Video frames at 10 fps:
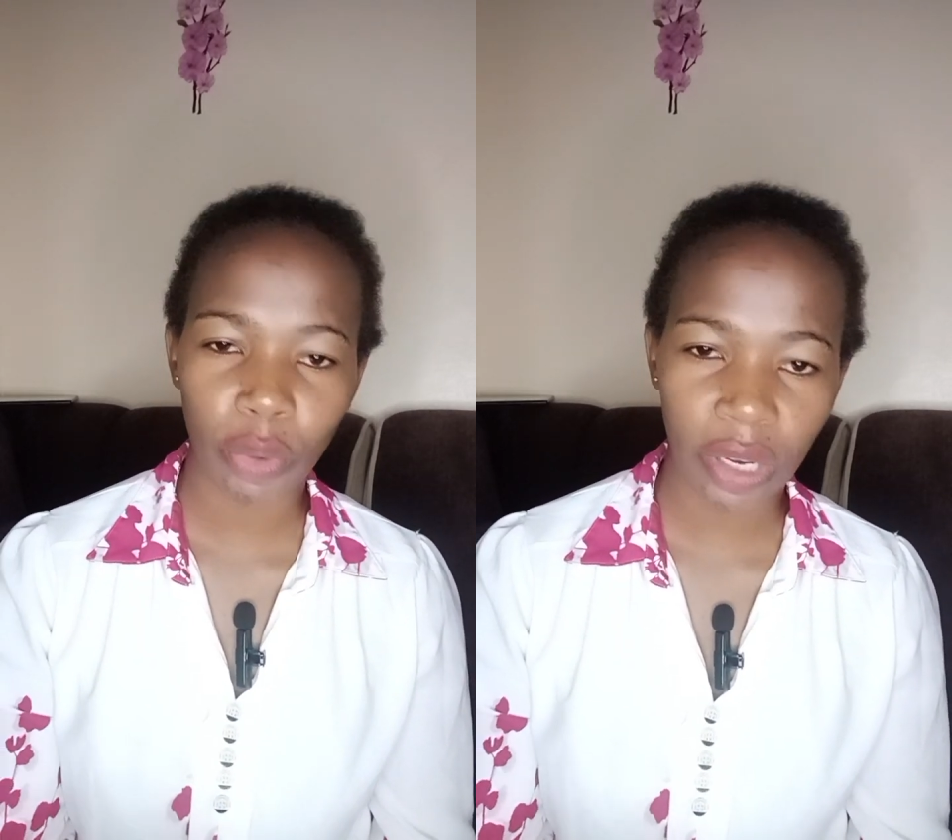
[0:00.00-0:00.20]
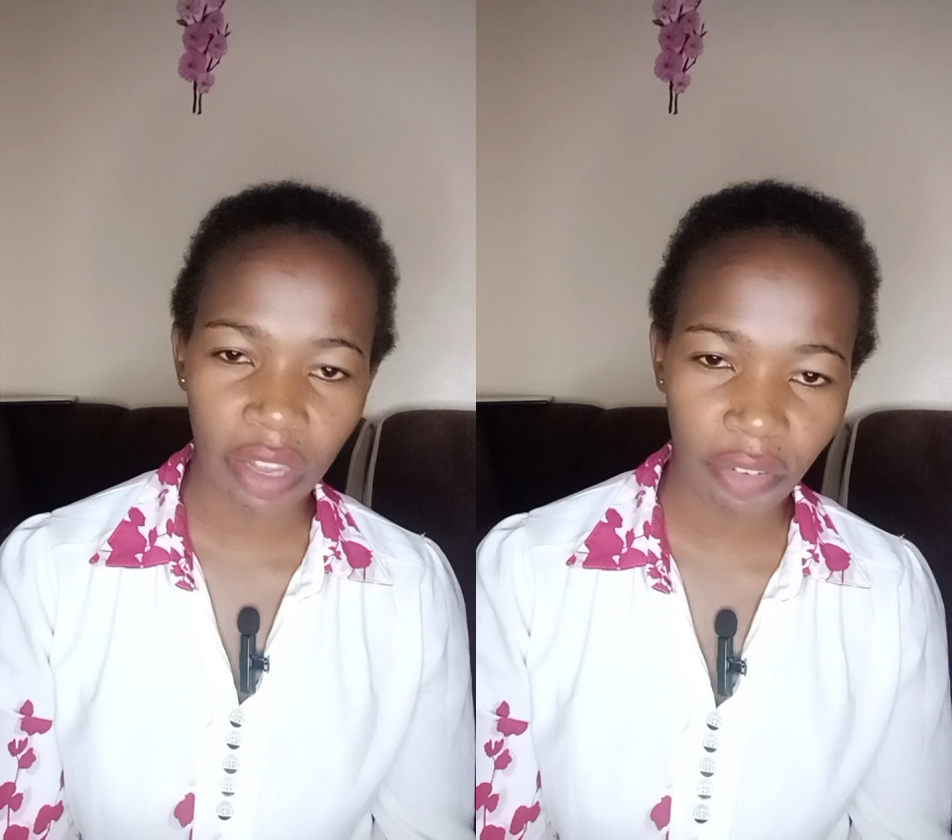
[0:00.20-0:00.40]

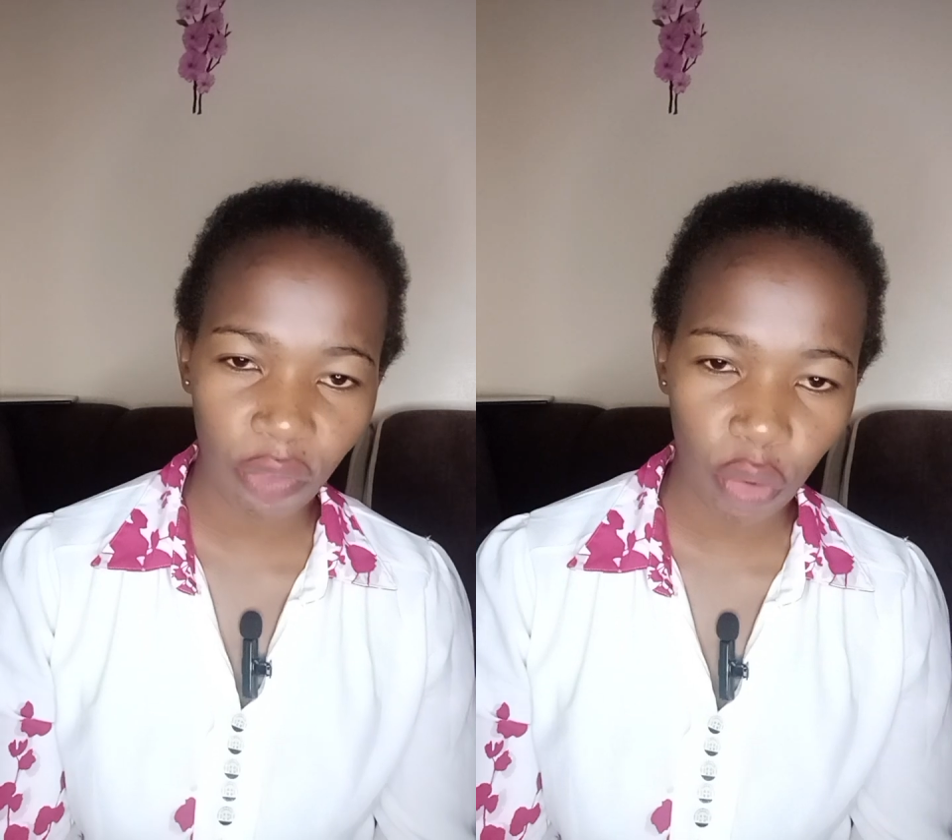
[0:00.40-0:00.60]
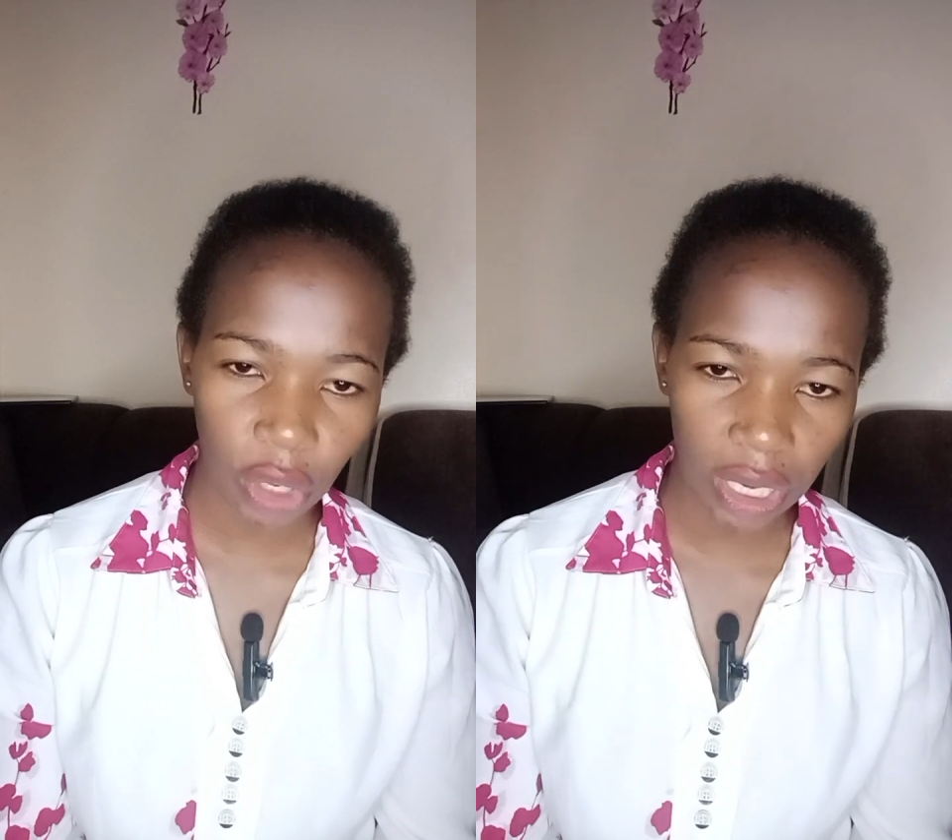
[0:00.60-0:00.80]
will never
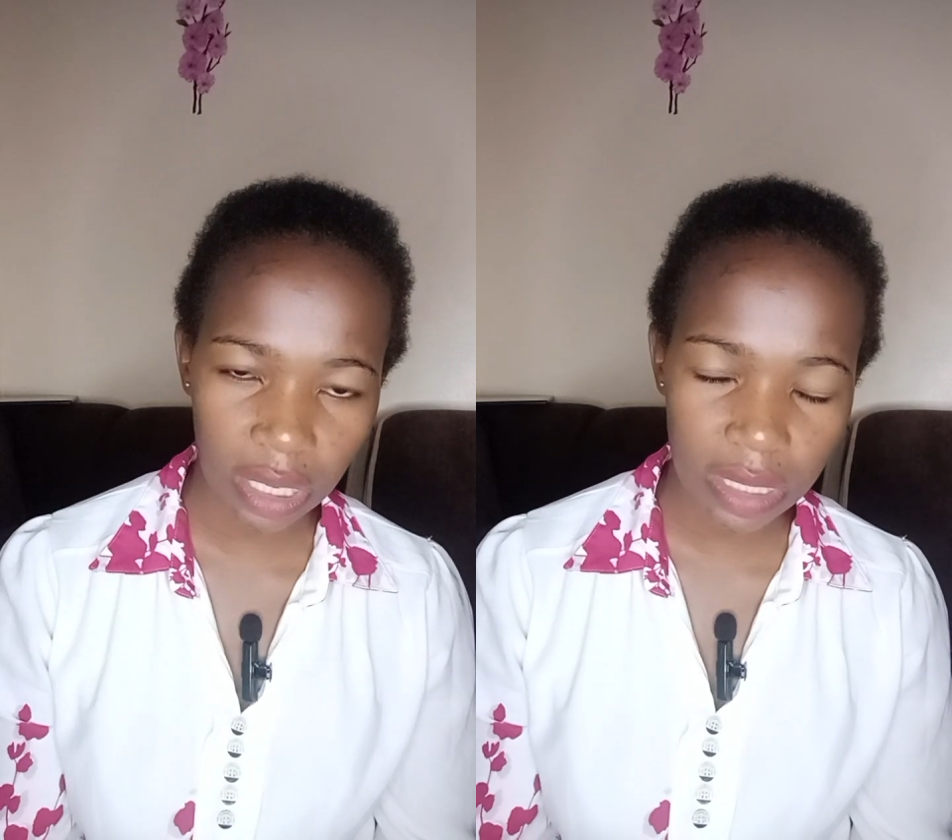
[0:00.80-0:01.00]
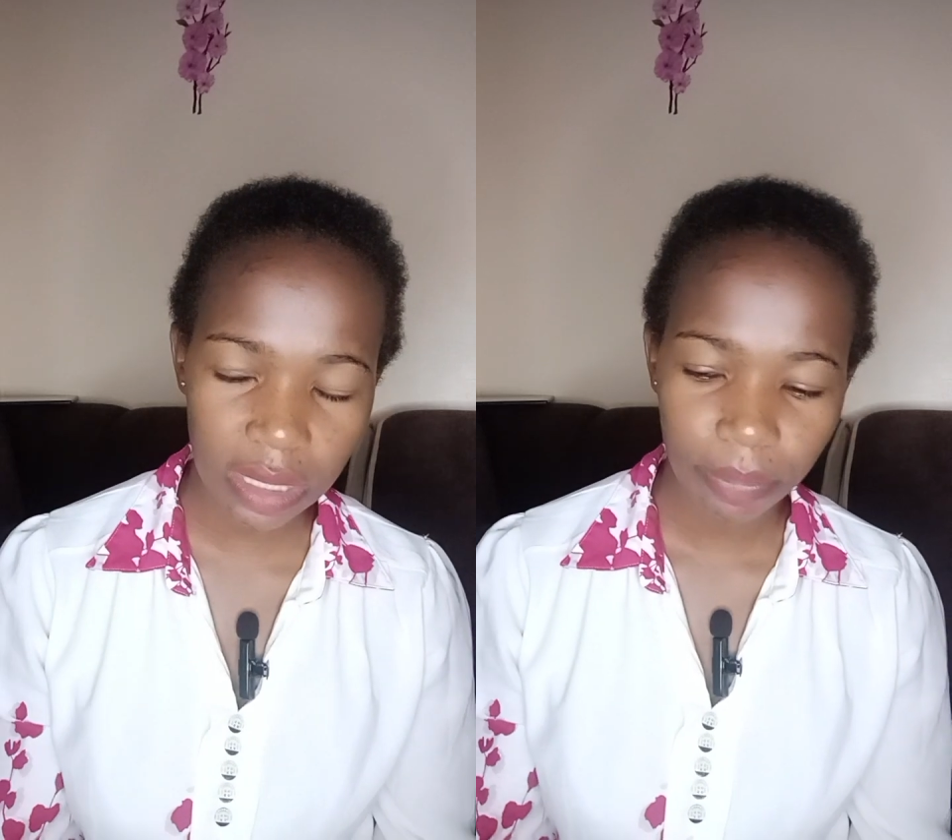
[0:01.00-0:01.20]

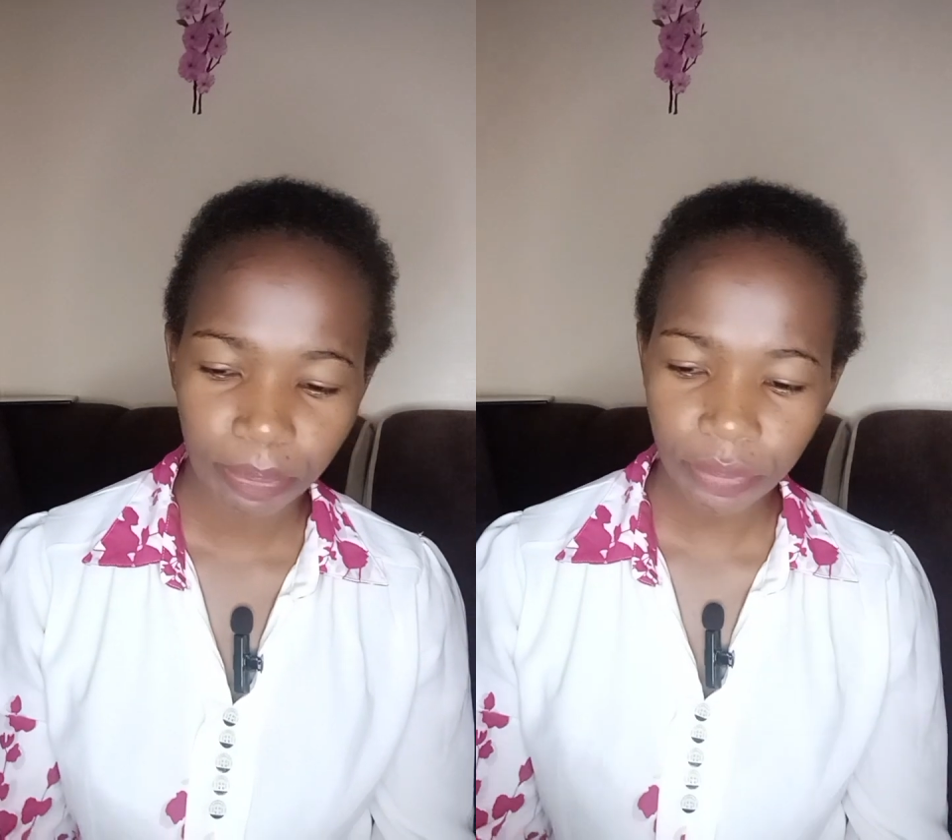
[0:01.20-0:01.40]
forget.